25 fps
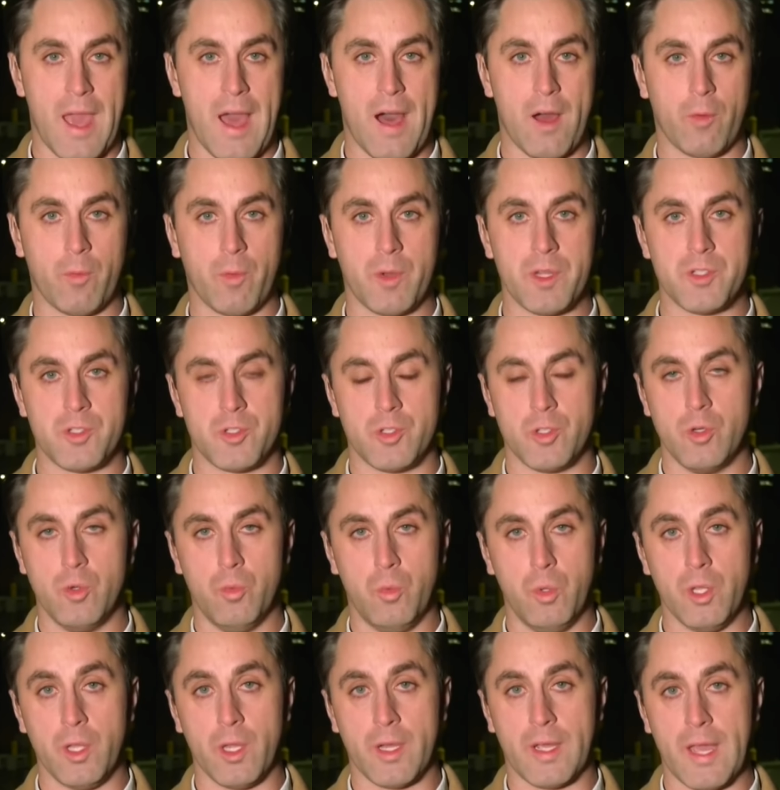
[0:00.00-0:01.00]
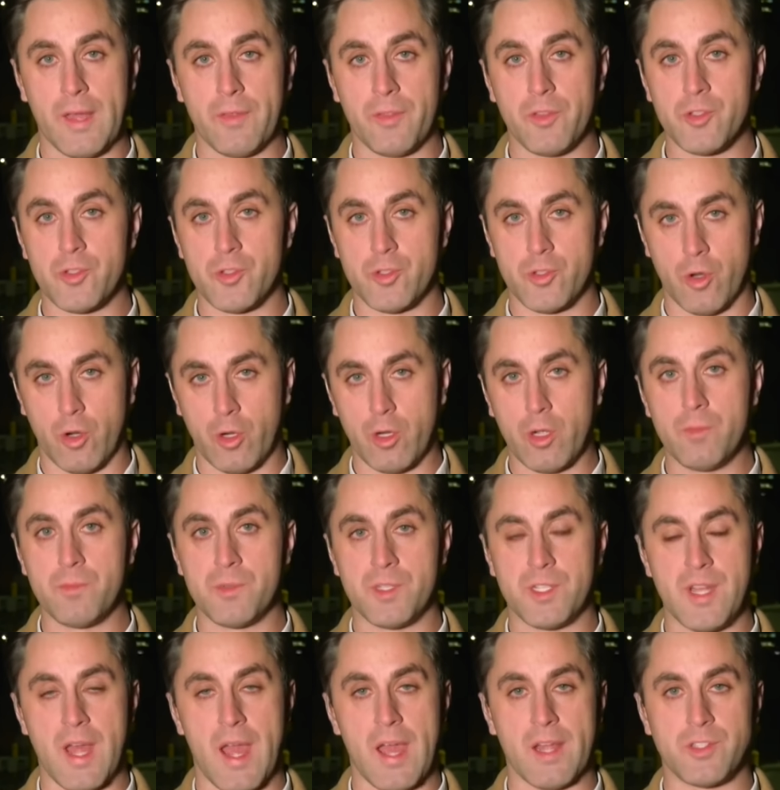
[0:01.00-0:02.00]
Calgary Zoo will look at the
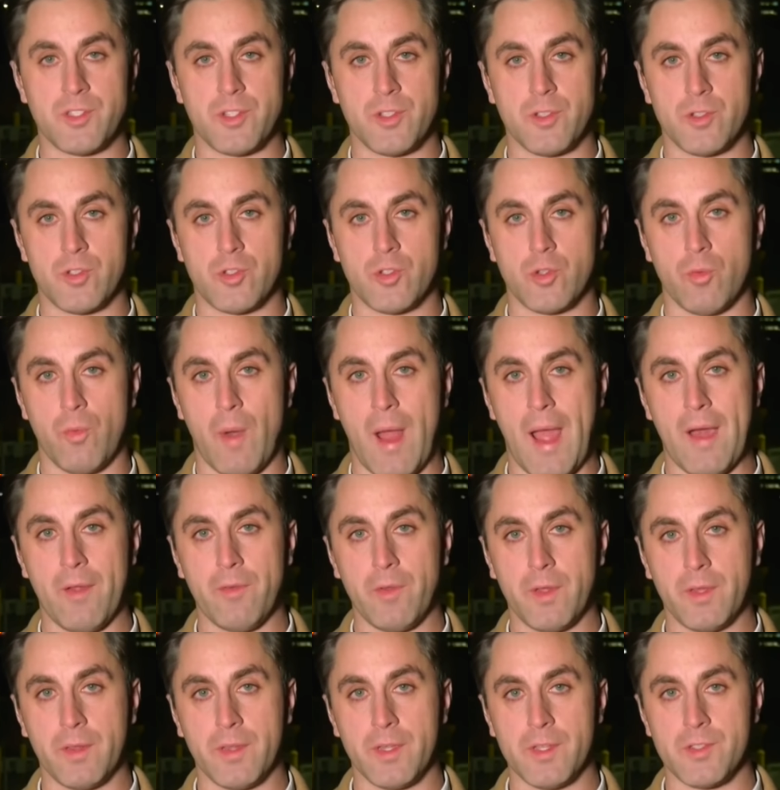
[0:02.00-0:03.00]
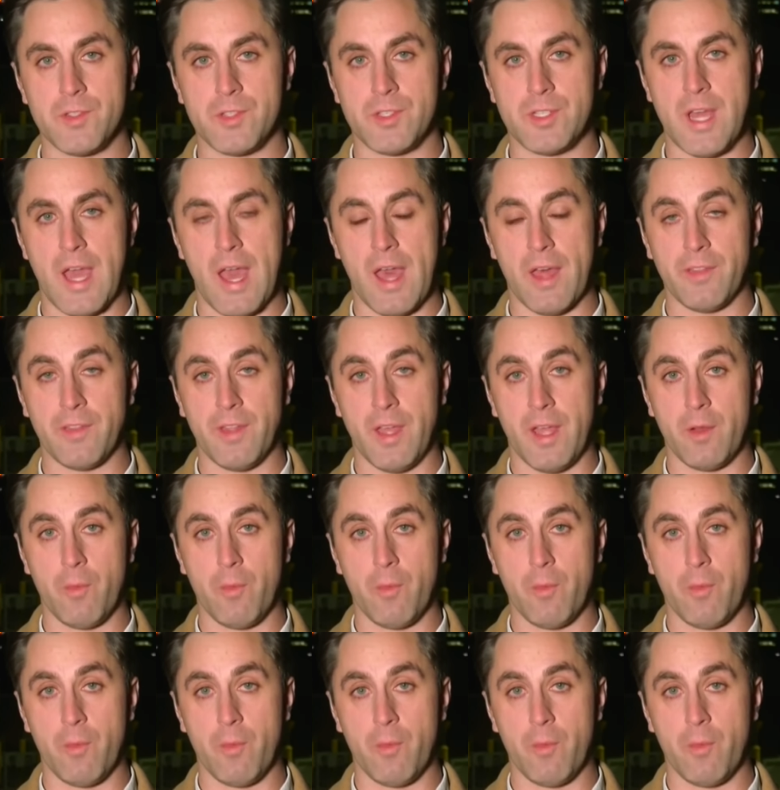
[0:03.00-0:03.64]
circumstances surrounding this death